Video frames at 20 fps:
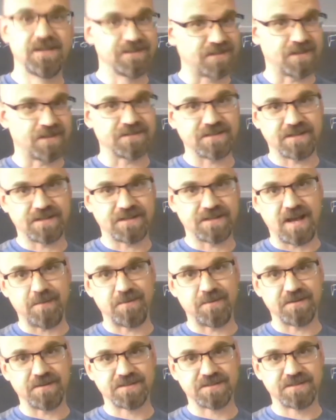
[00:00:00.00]
Tulsi
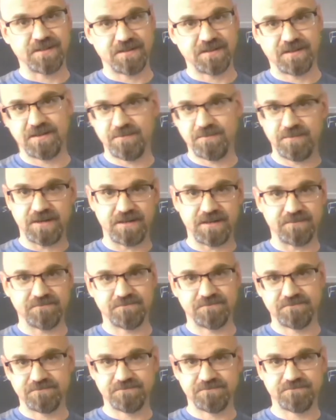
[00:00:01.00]
Gabbard is still in,
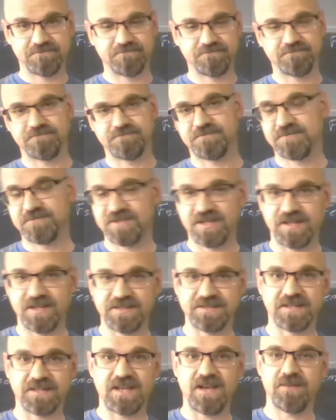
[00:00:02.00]
but she
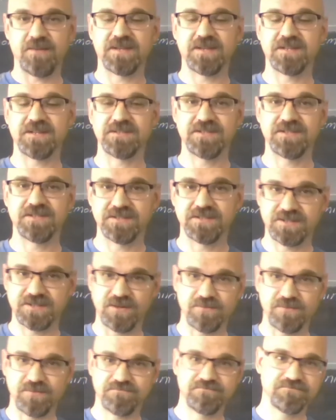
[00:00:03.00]
doesn't count because she's
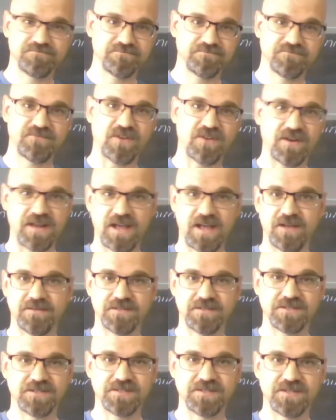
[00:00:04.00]
so far down
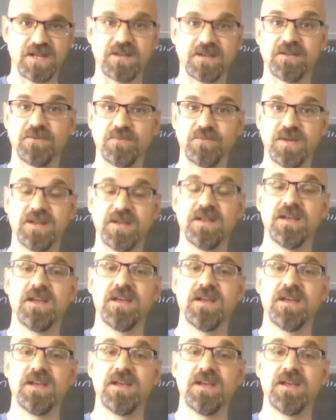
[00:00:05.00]
that she's not going to win.